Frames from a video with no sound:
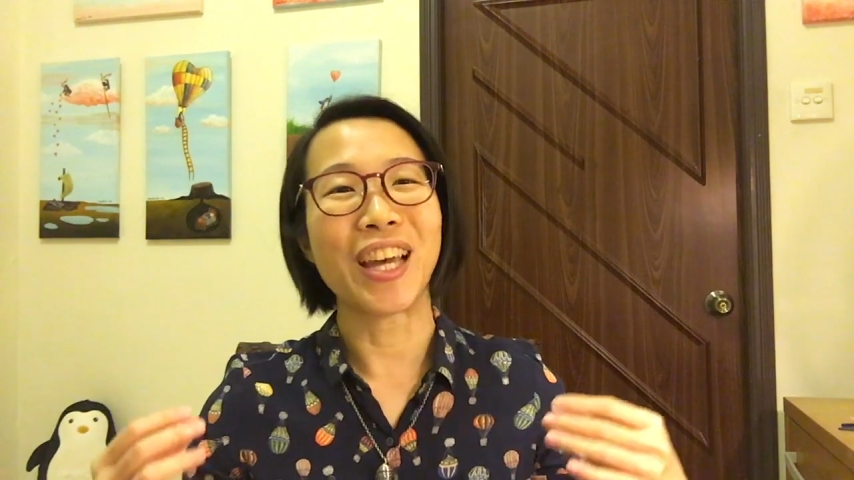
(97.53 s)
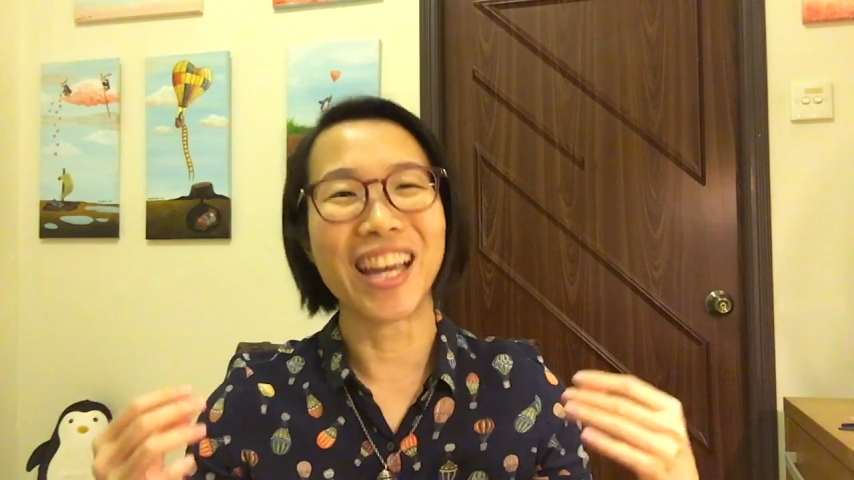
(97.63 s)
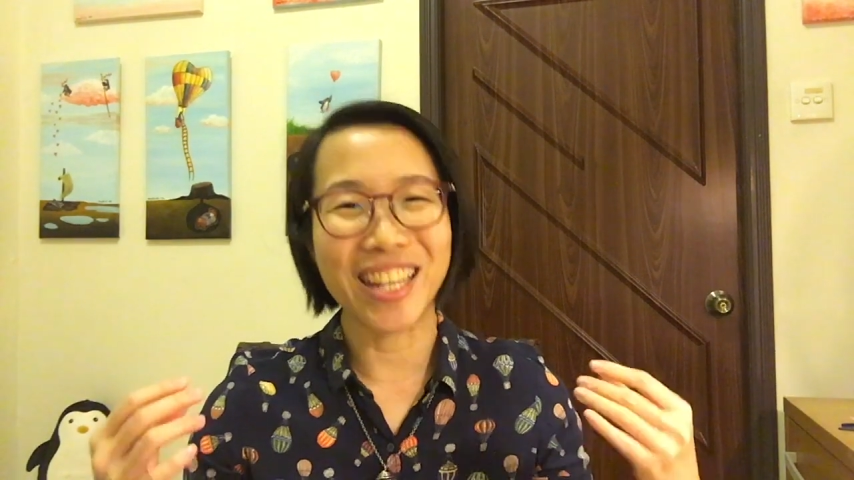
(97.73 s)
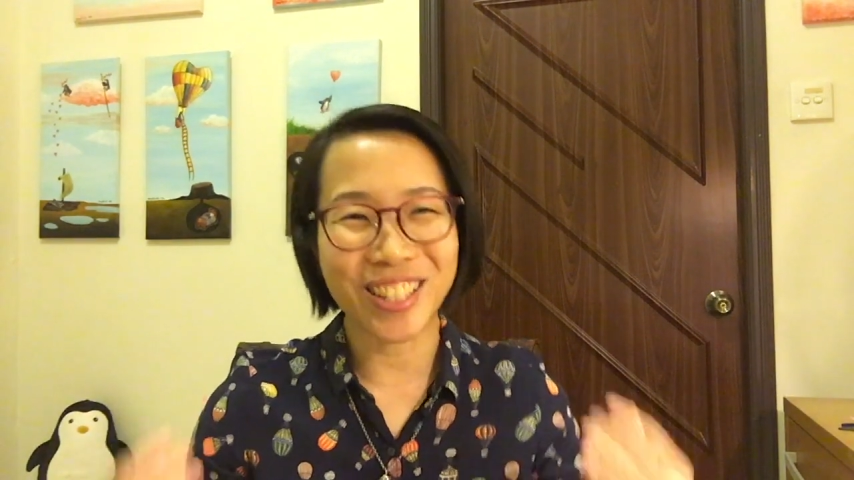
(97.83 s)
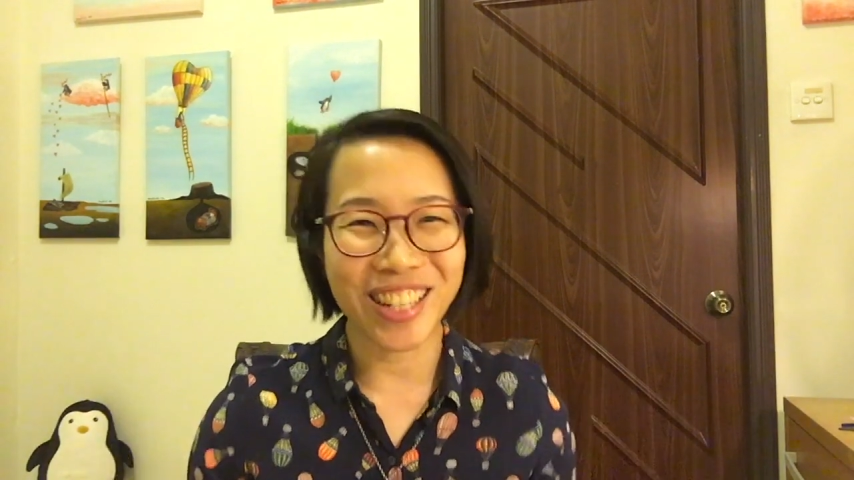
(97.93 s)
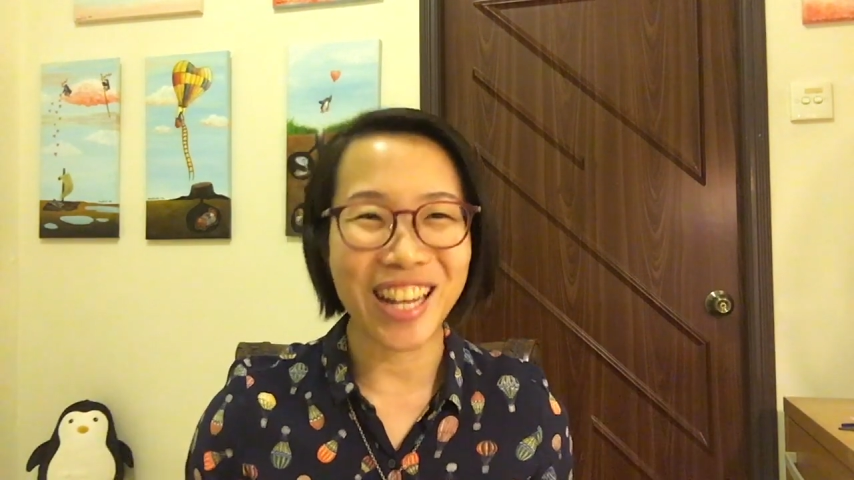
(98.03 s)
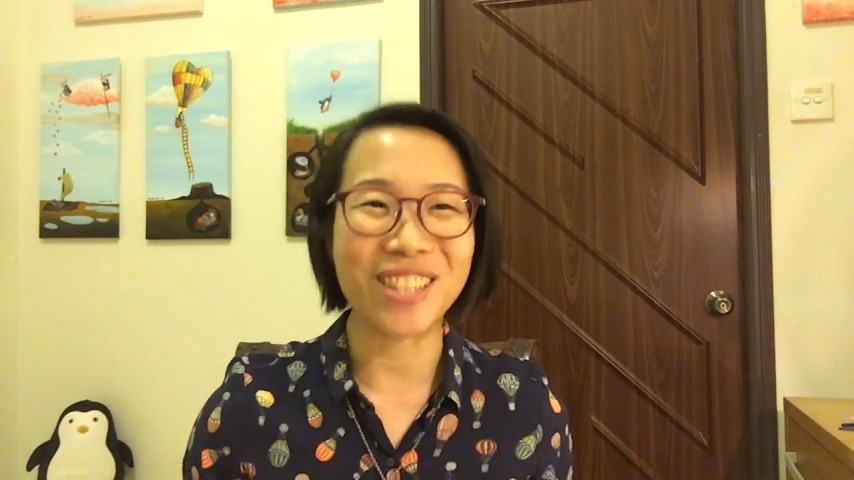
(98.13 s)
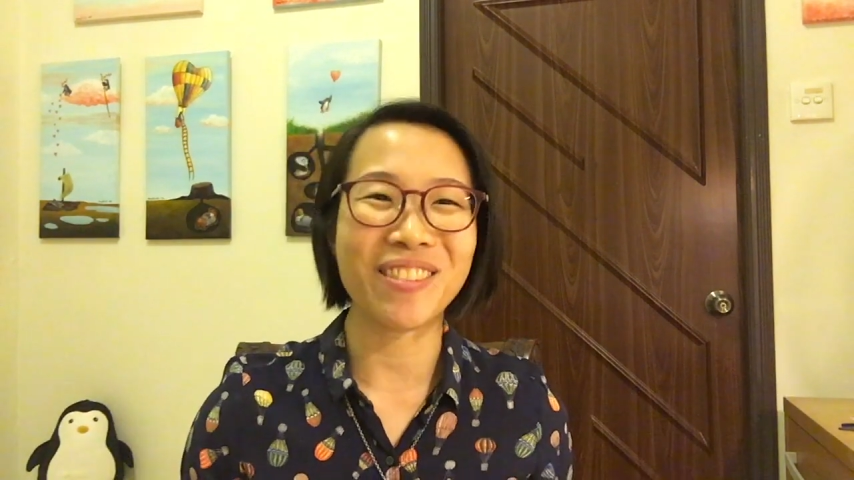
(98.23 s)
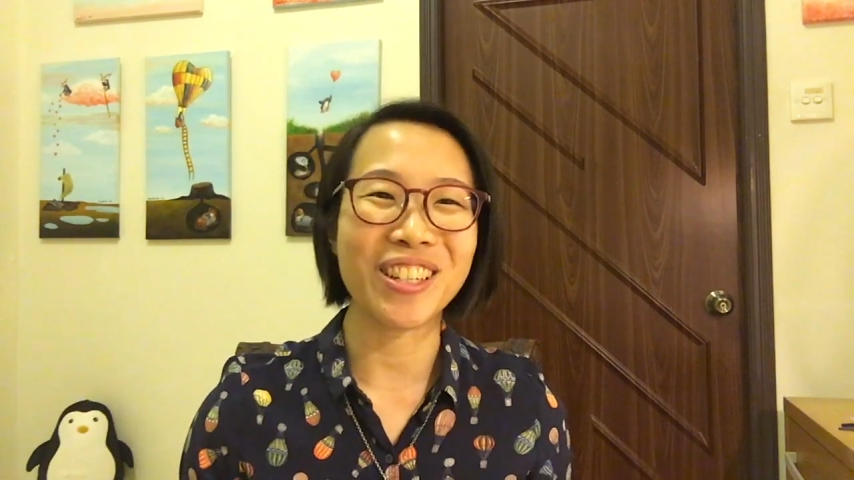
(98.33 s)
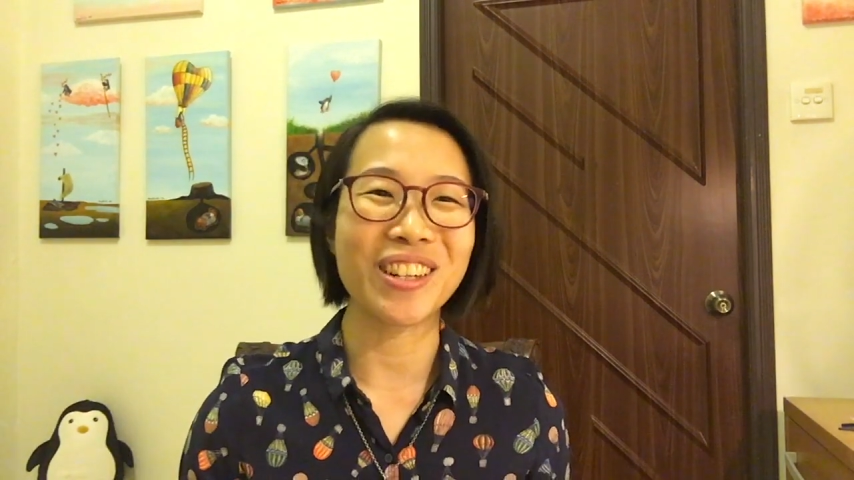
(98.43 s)
In
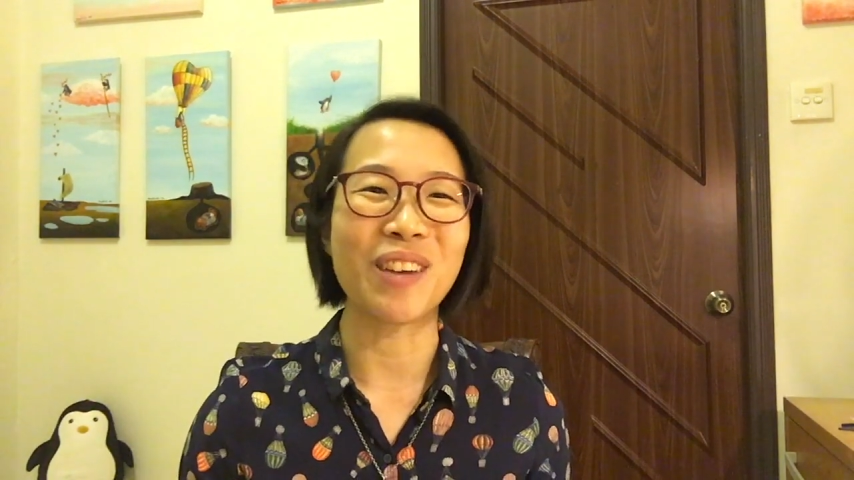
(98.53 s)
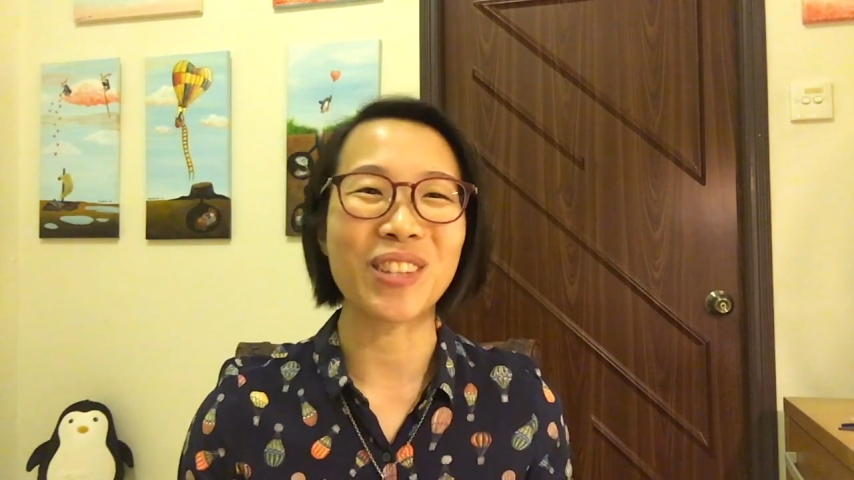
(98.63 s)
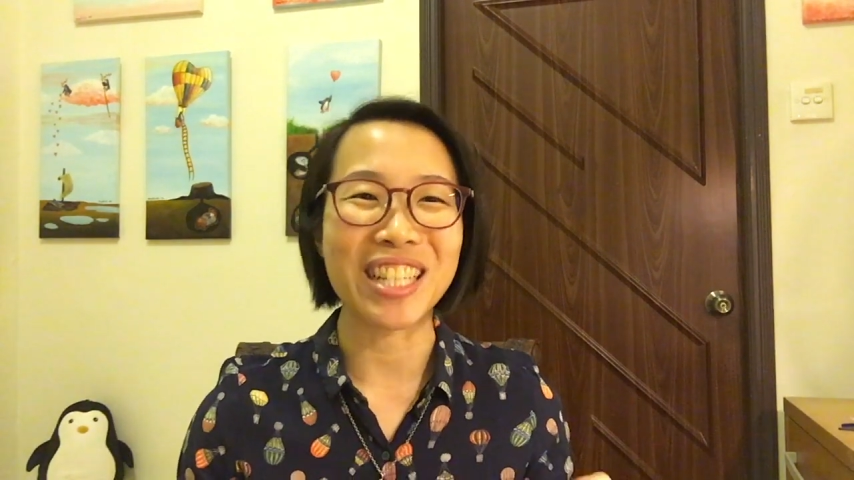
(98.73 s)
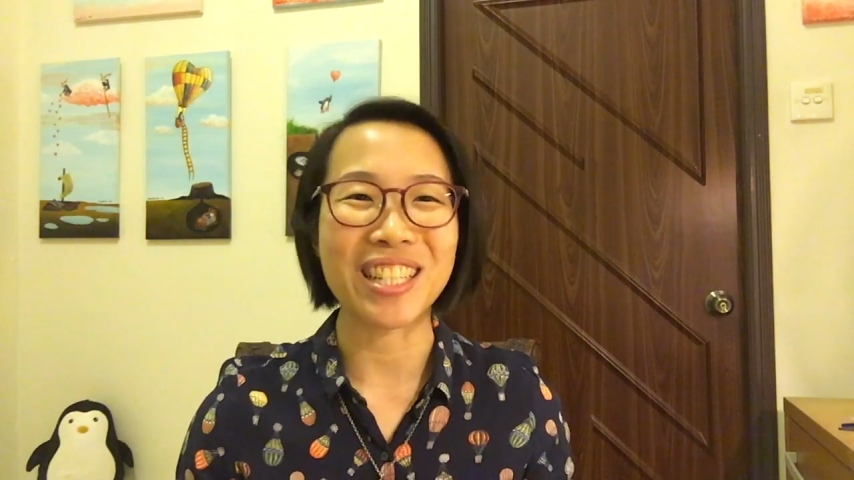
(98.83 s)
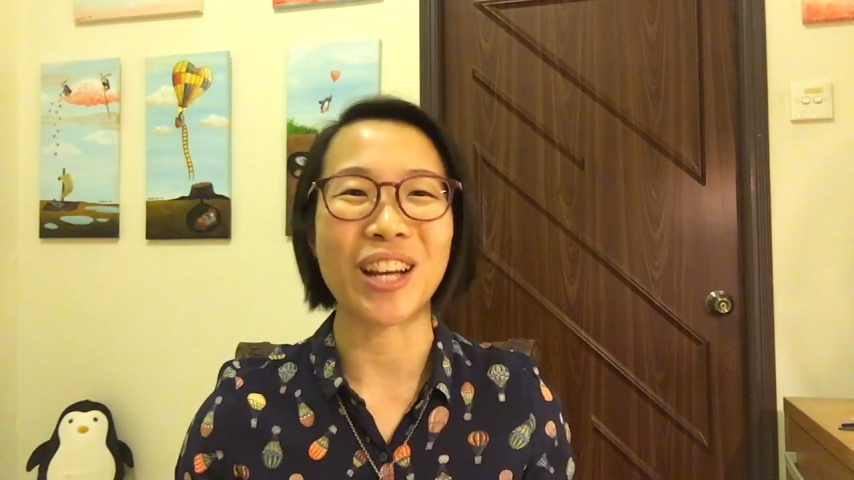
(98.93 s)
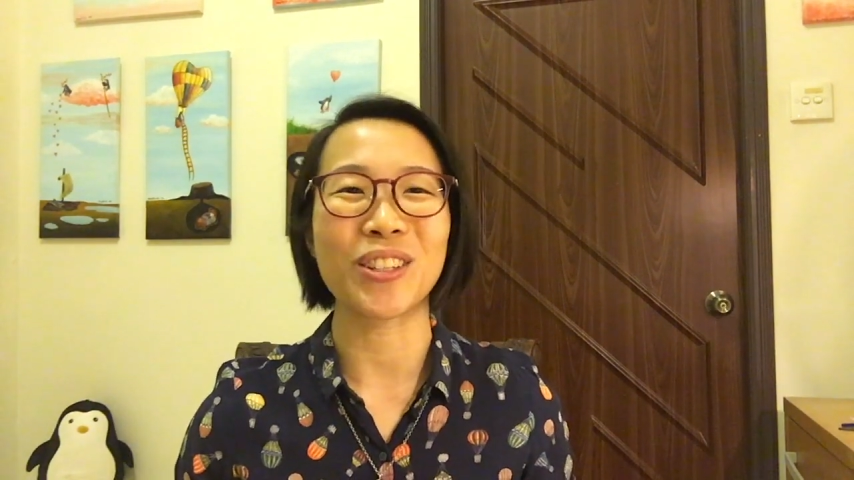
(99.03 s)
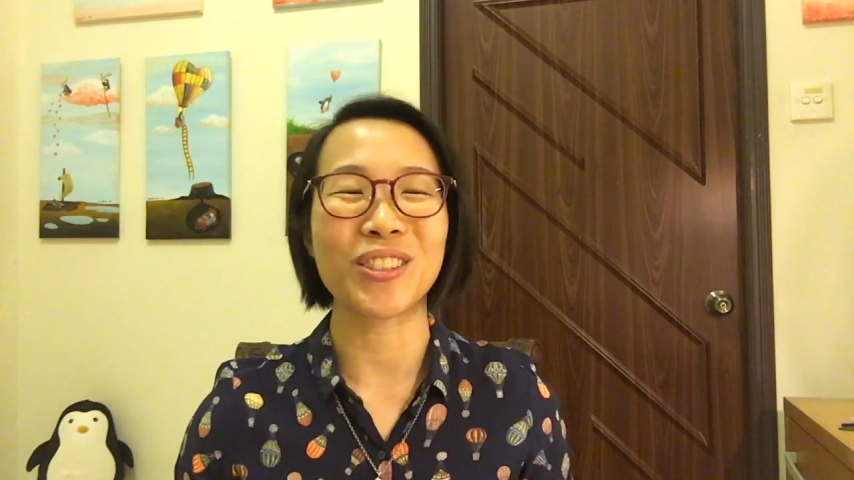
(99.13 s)
today's video, I'm going to tell